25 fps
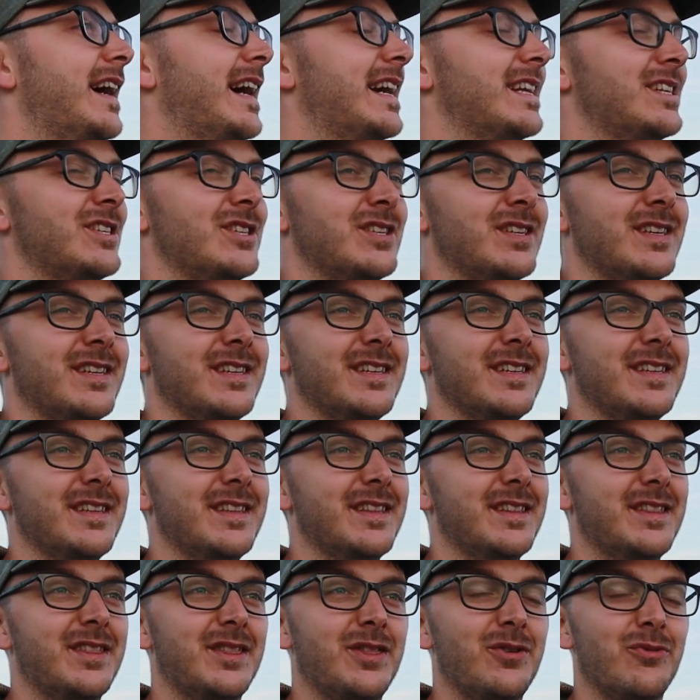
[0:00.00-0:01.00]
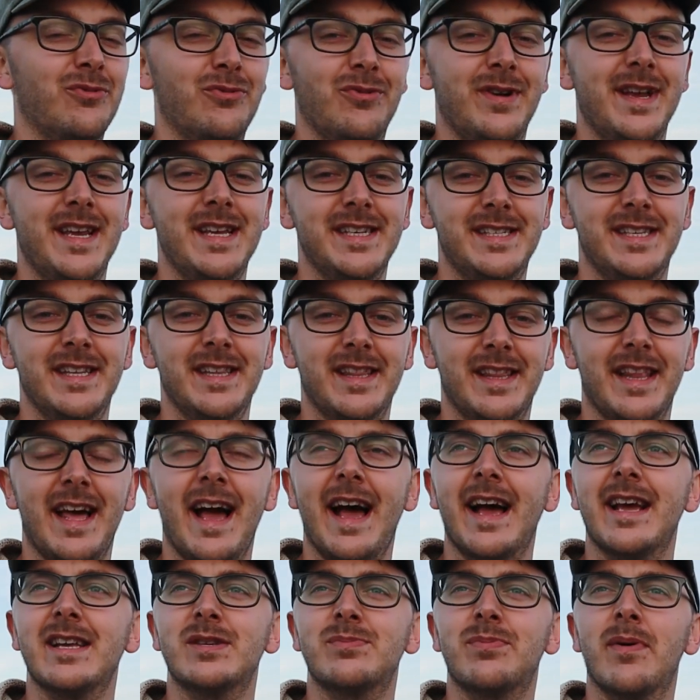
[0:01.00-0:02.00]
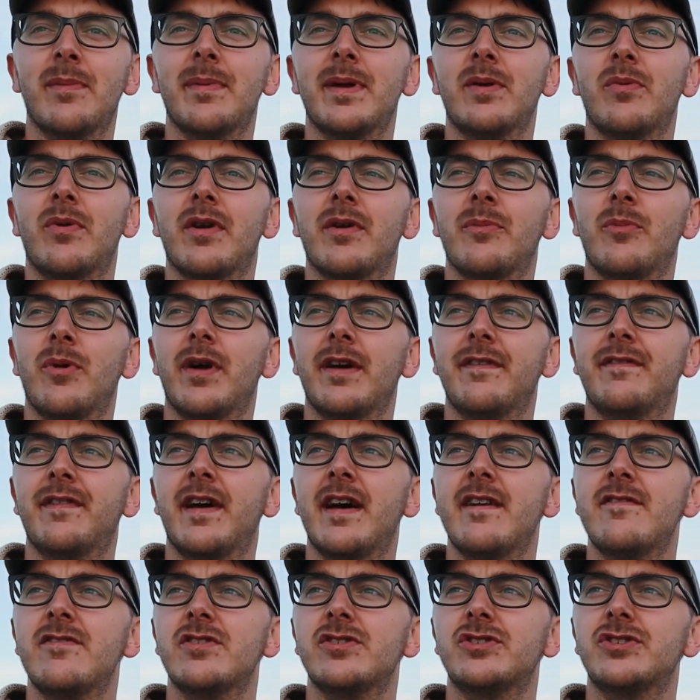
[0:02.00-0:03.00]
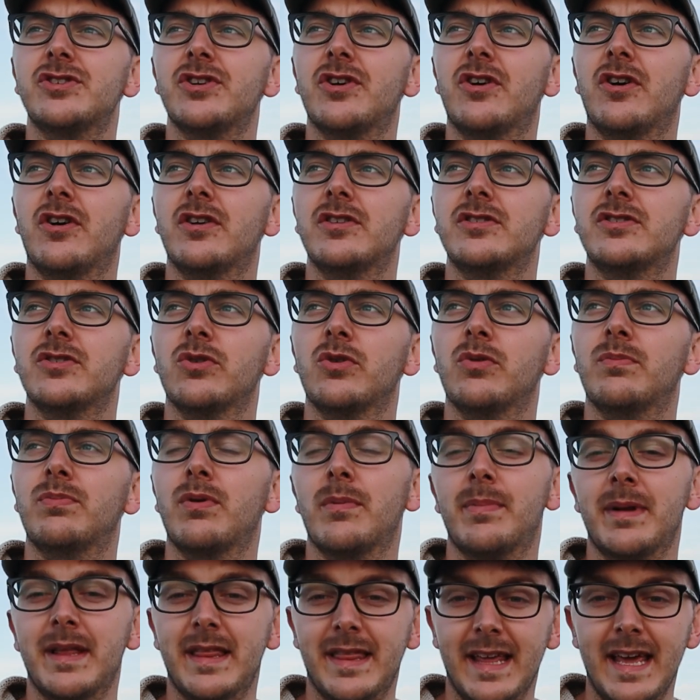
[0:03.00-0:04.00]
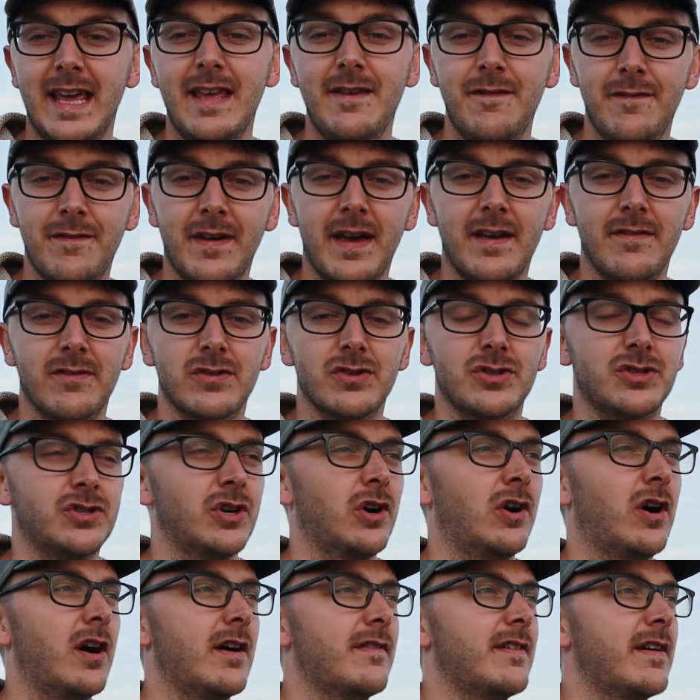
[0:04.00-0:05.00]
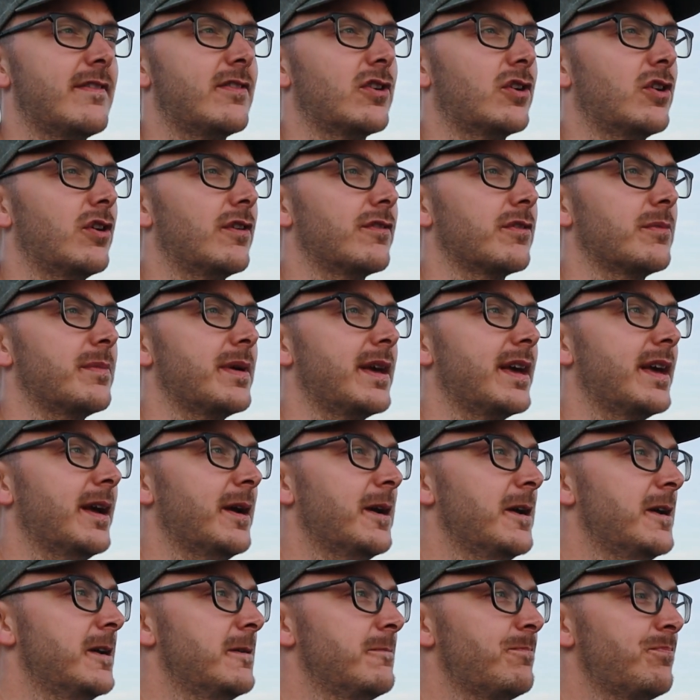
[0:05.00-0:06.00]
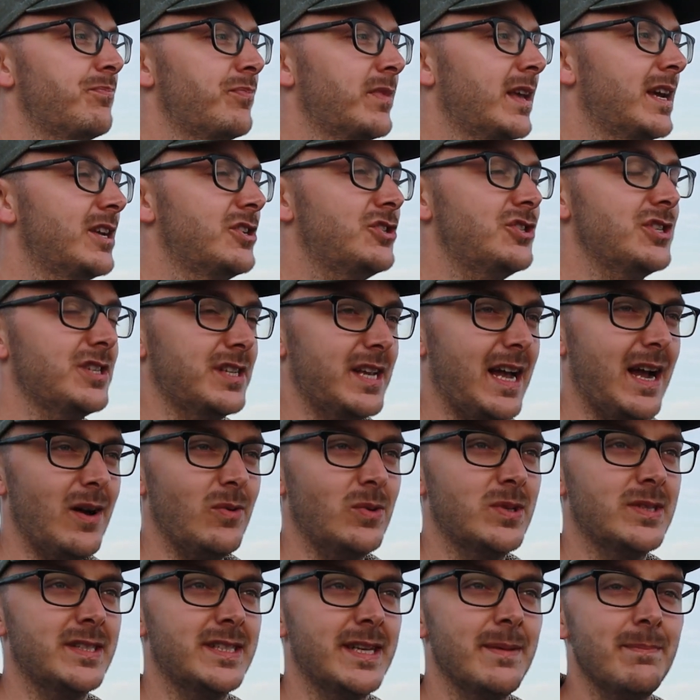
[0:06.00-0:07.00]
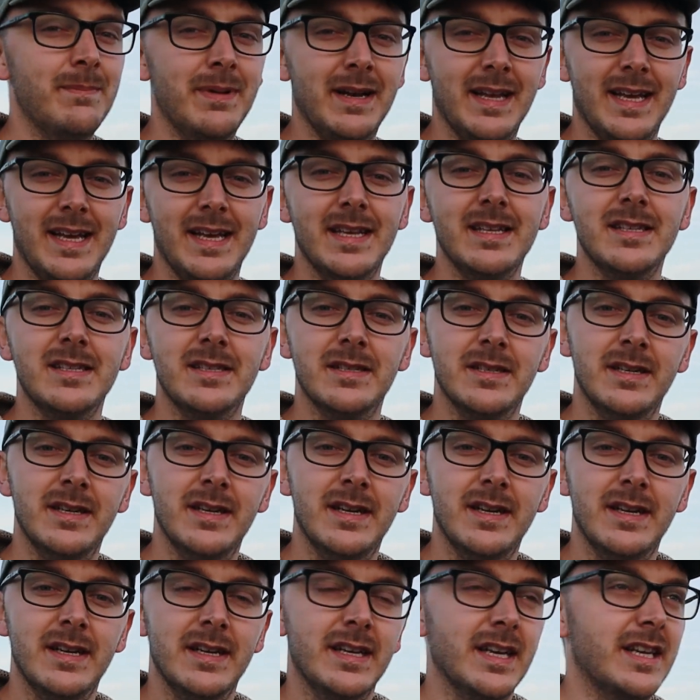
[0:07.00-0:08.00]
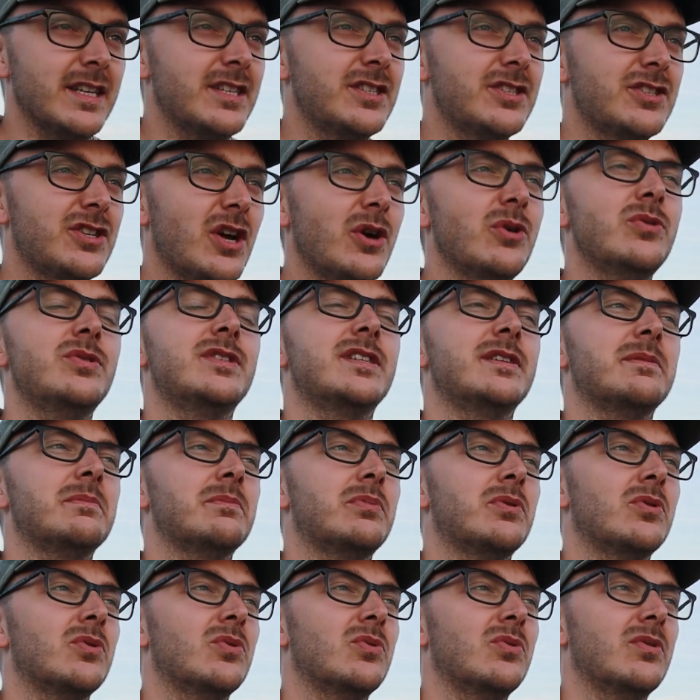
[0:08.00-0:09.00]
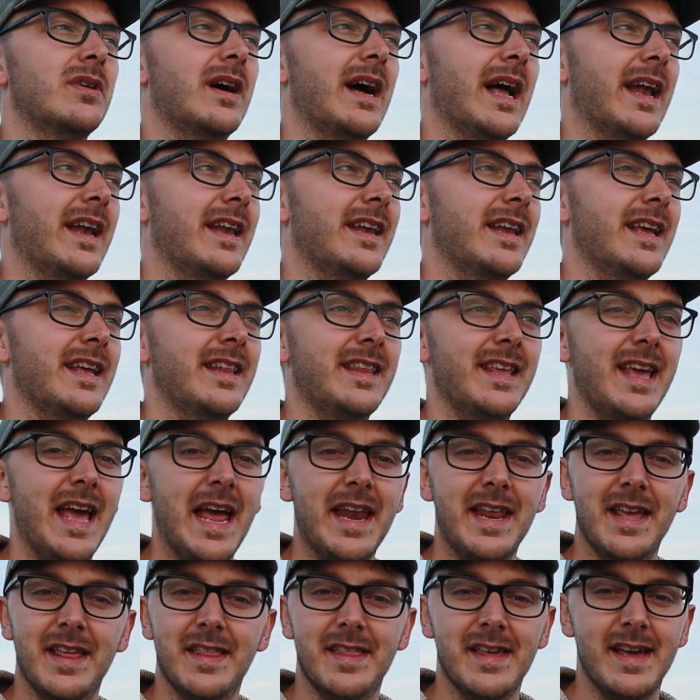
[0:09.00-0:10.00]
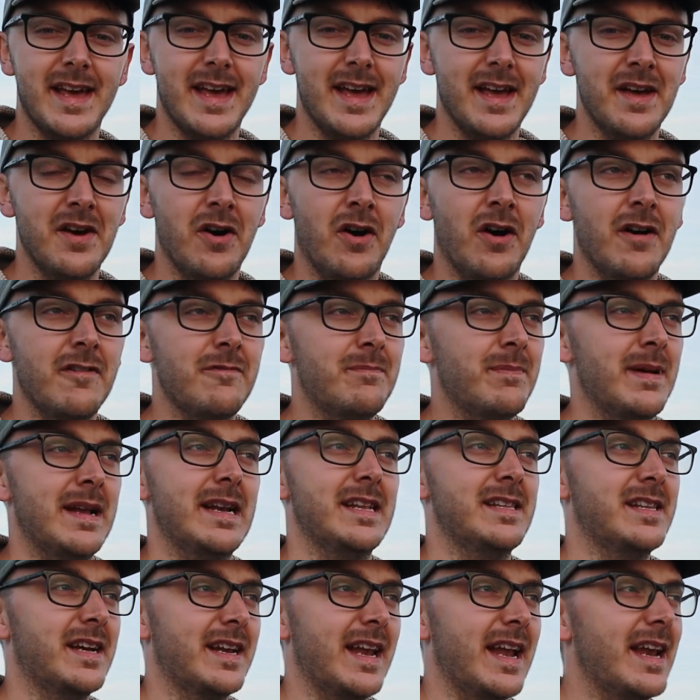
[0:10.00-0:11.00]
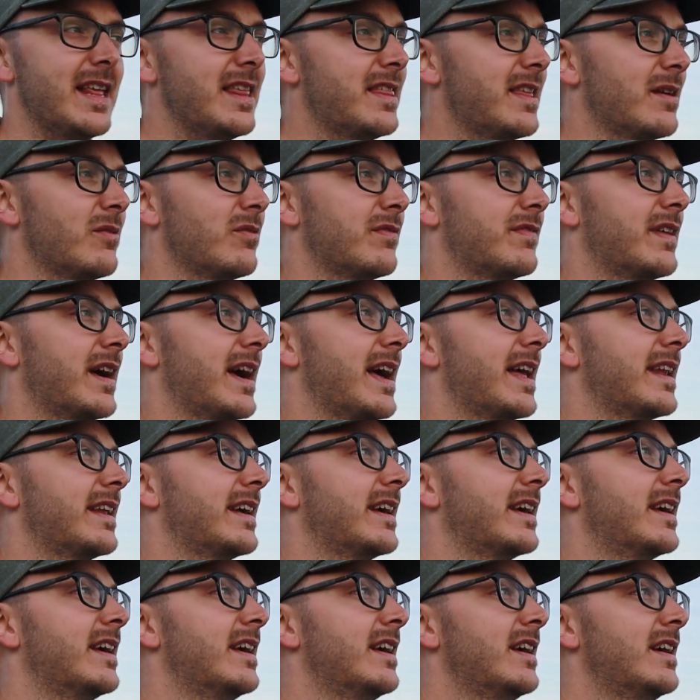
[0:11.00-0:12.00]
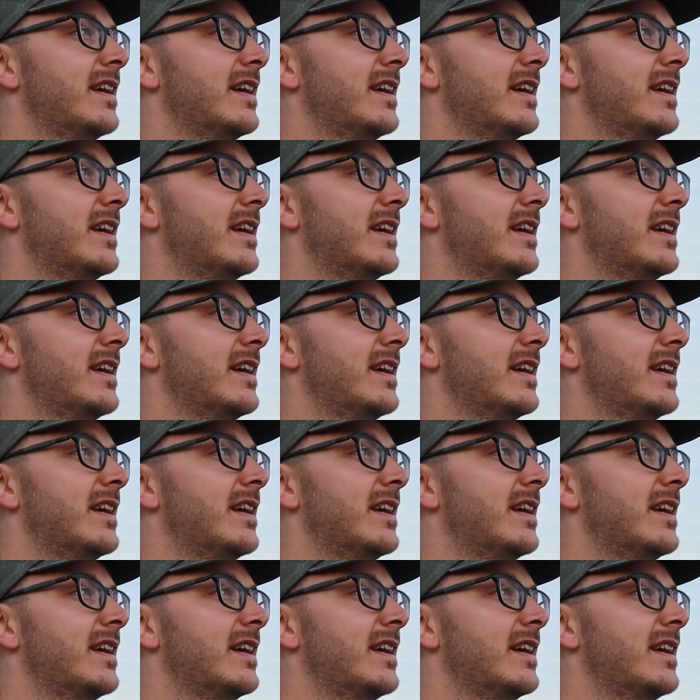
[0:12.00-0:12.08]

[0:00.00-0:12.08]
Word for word: And the reason that is probably one of my favourite shots, or probably the favourite shot I've ever got from here, is just how simple it is. It's so simple, and in the edit there, I've barely done anything with that edit.